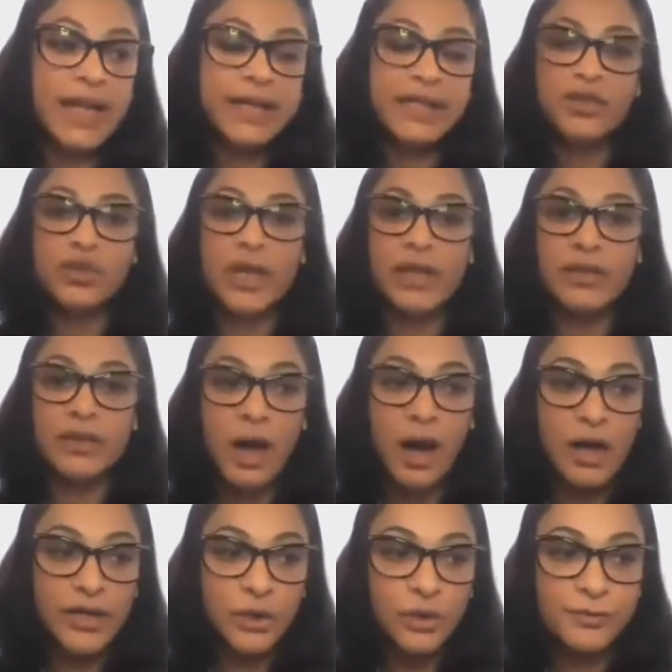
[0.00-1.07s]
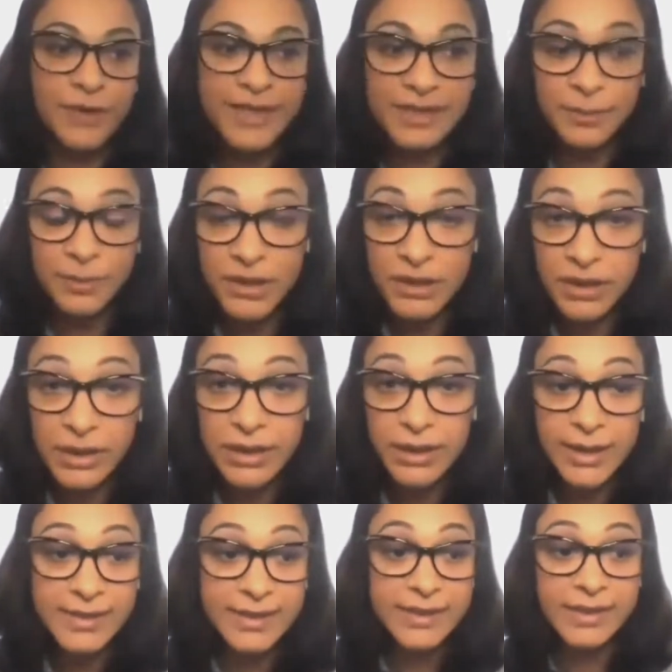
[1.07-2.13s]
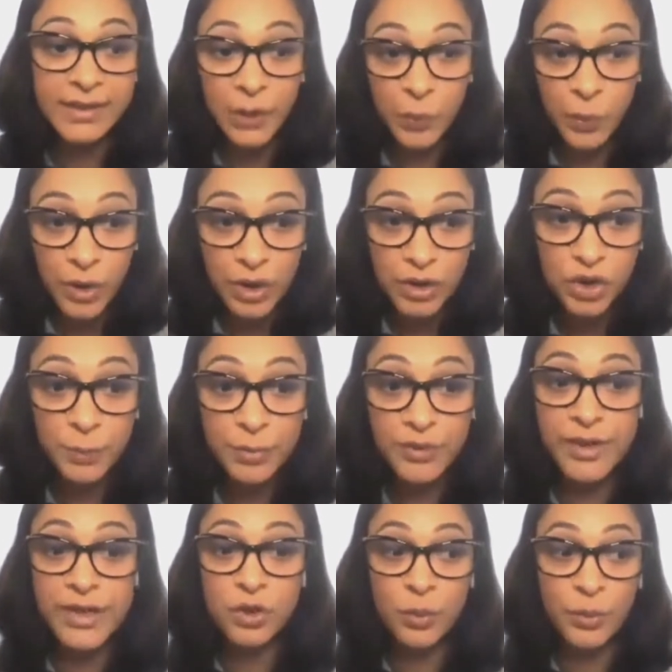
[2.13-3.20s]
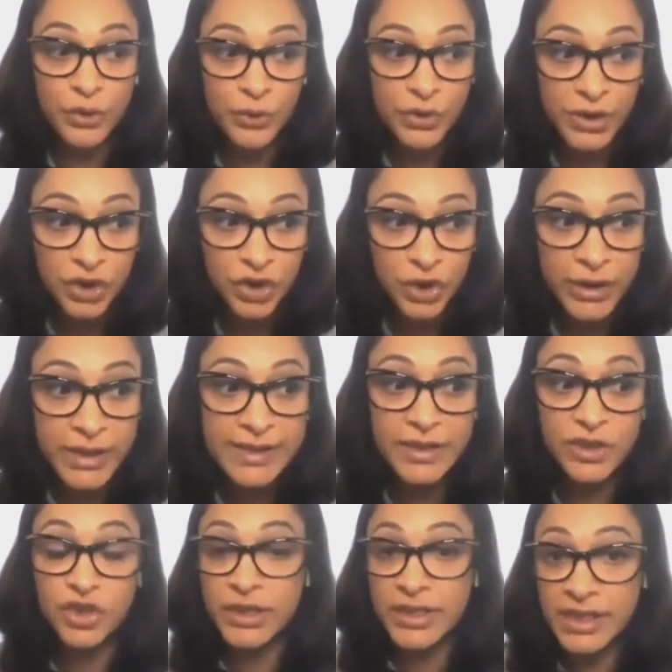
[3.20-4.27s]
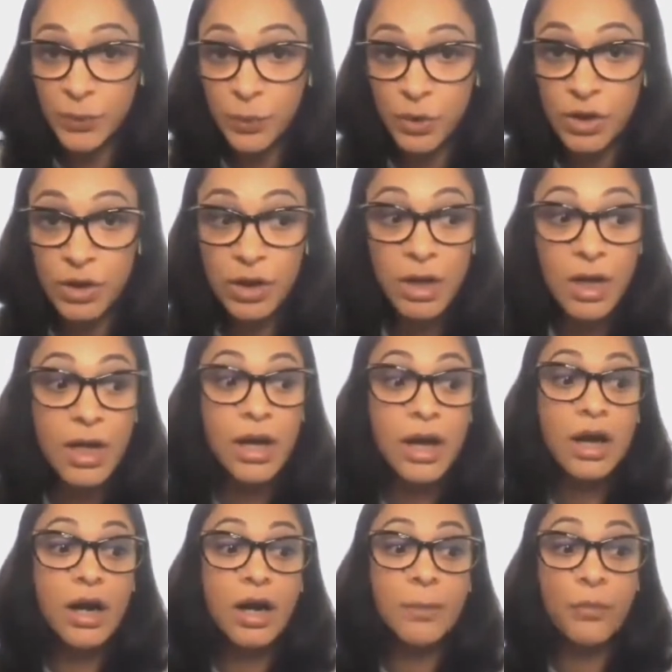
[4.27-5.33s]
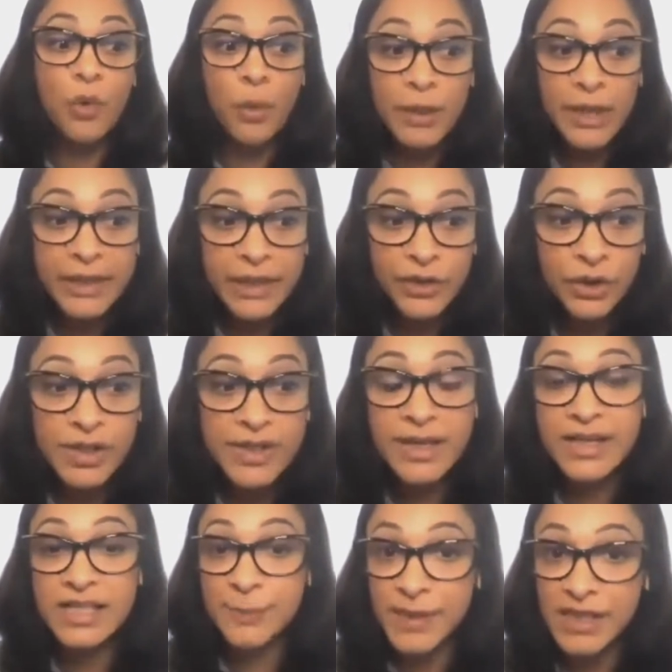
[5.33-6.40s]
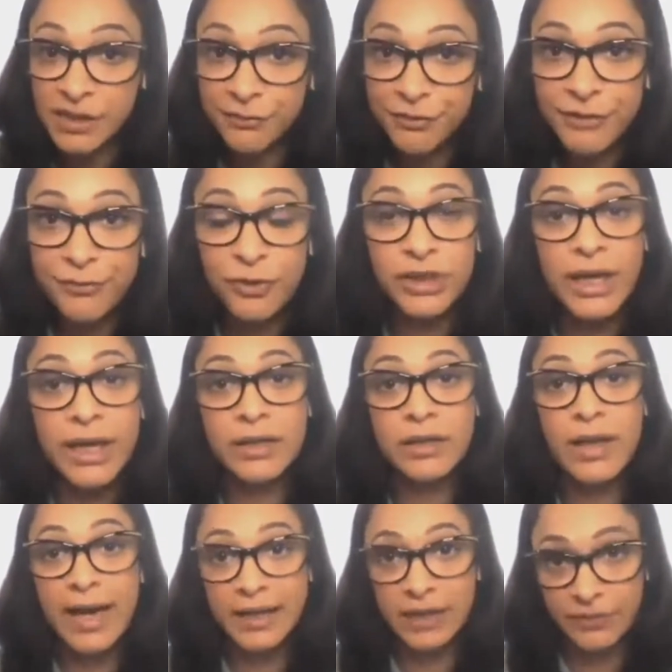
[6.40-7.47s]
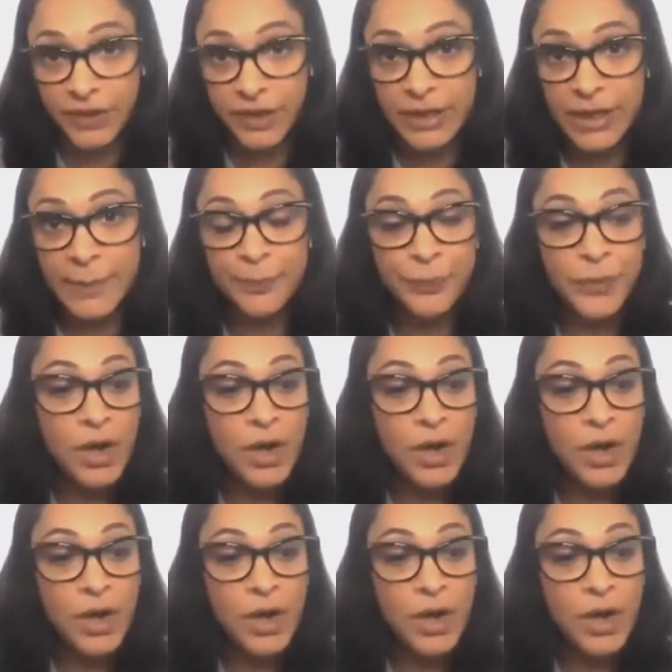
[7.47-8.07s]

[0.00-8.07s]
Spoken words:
like strength, cardio, flexibility, accessory work to prevent overuse injuries, agility work, mobility drills that are specific for that activity.